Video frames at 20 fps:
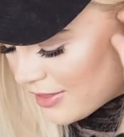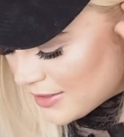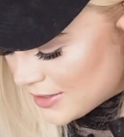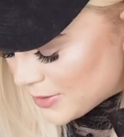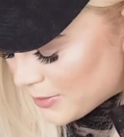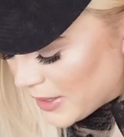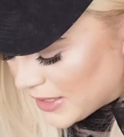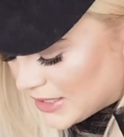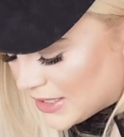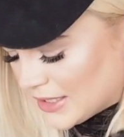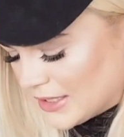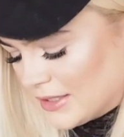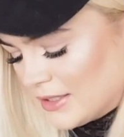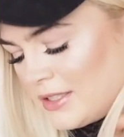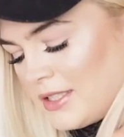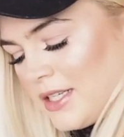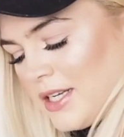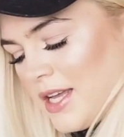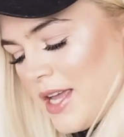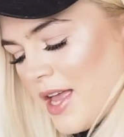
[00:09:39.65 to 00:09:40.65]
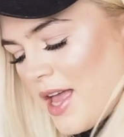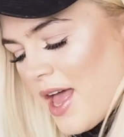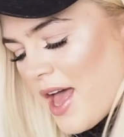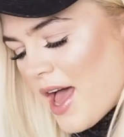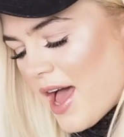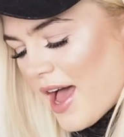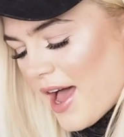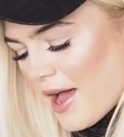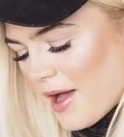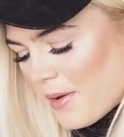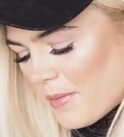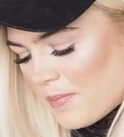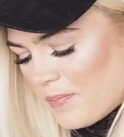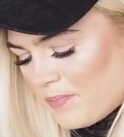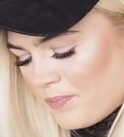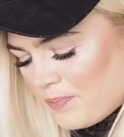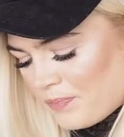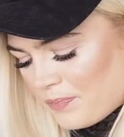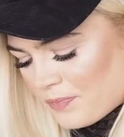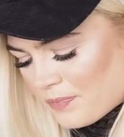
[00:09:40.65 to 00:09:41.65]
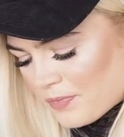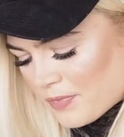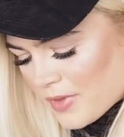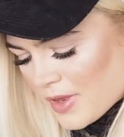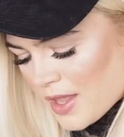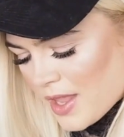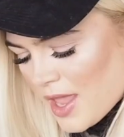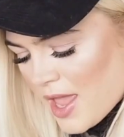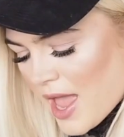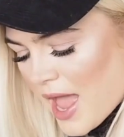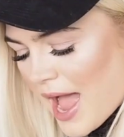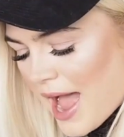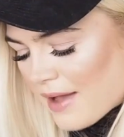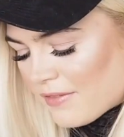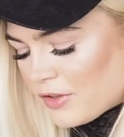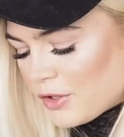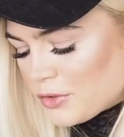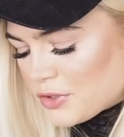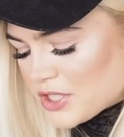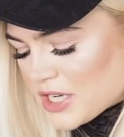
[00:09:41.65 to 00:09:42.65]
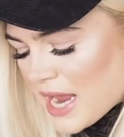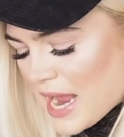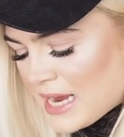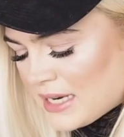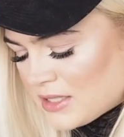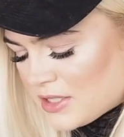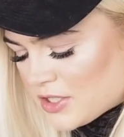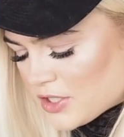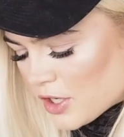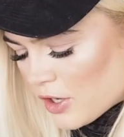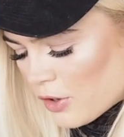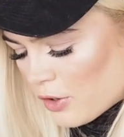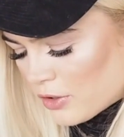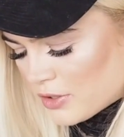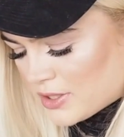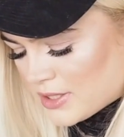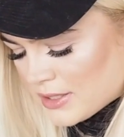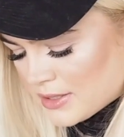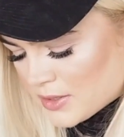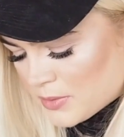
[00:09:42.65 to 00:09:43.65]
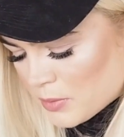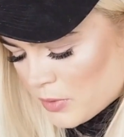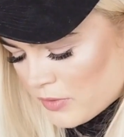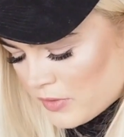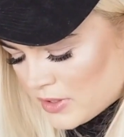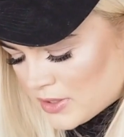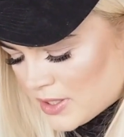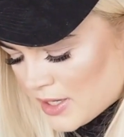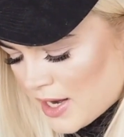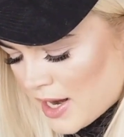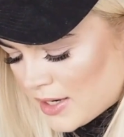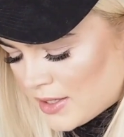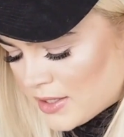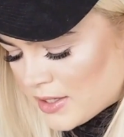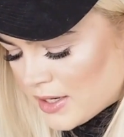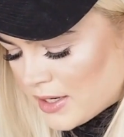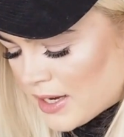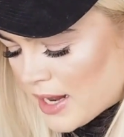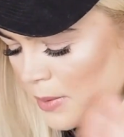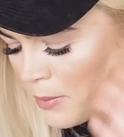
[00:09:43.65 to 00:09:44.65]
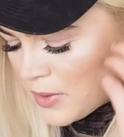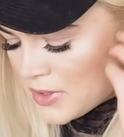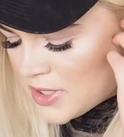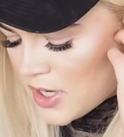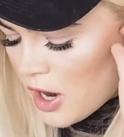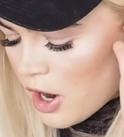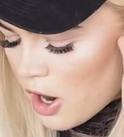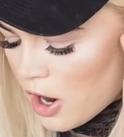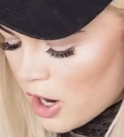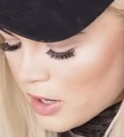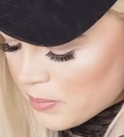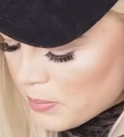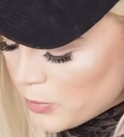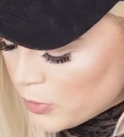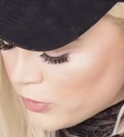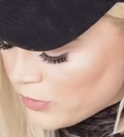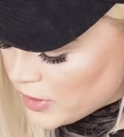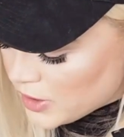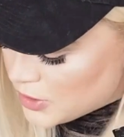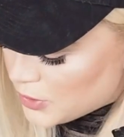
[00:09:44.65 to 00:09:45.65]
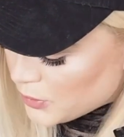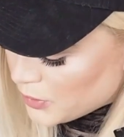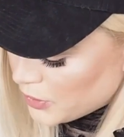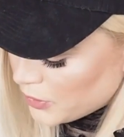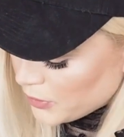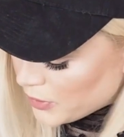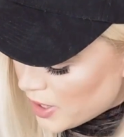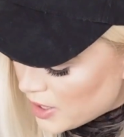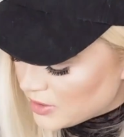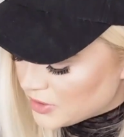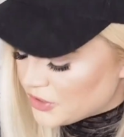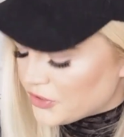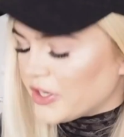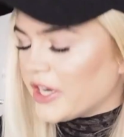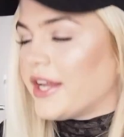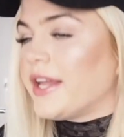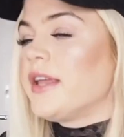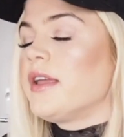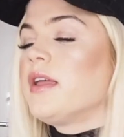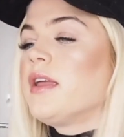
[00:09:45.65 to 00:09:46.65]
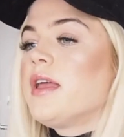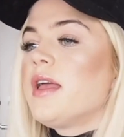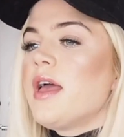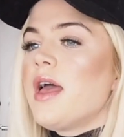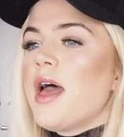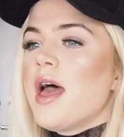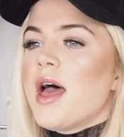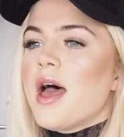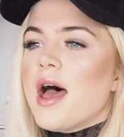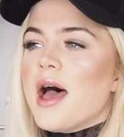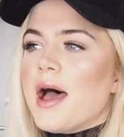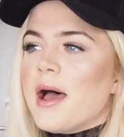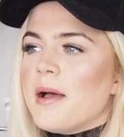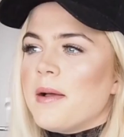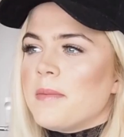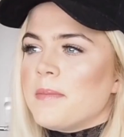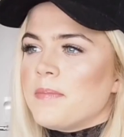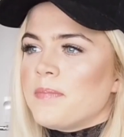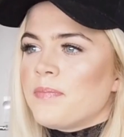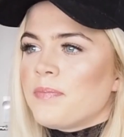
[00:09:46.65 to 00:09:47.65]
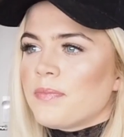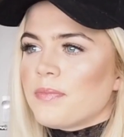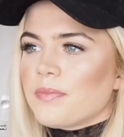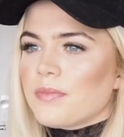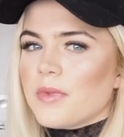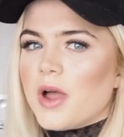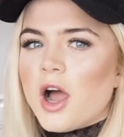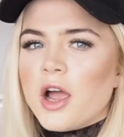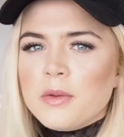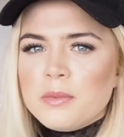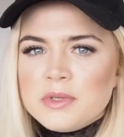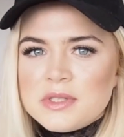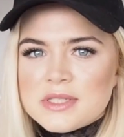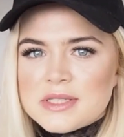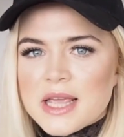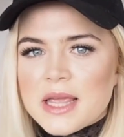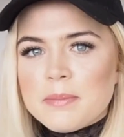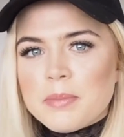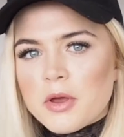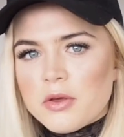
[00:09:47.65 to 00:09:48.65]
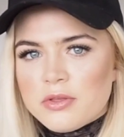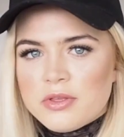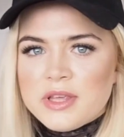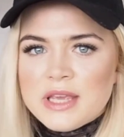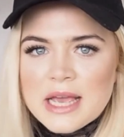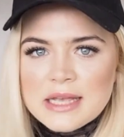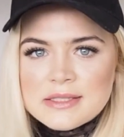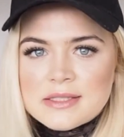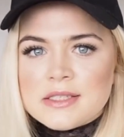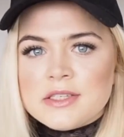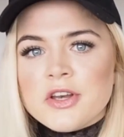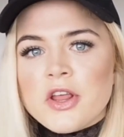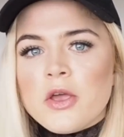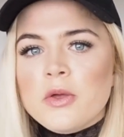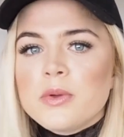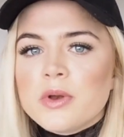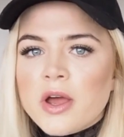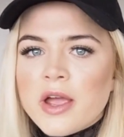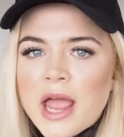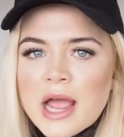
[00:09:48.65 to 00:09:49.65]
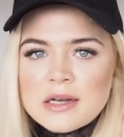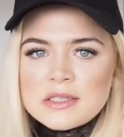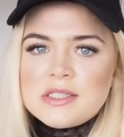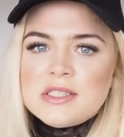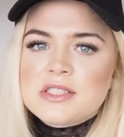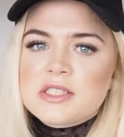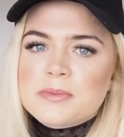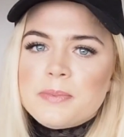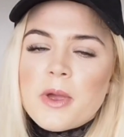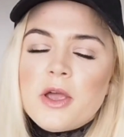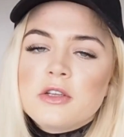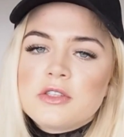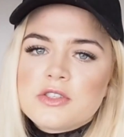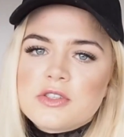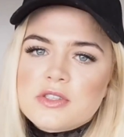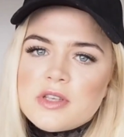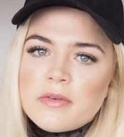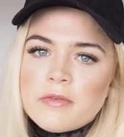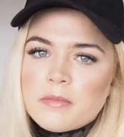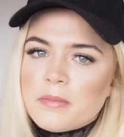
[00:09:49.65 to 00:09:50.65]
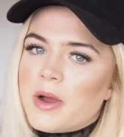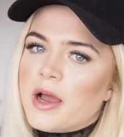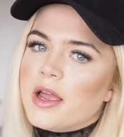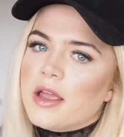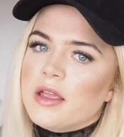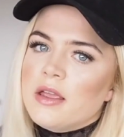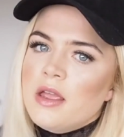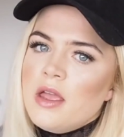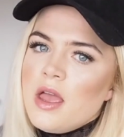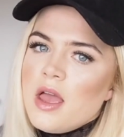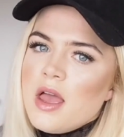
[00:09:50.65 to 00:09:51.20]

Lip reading: this question. Have you changed a lot since moving to London, and was it hard moving to a new country? I would say both yes and no, and I actually spoke to some of my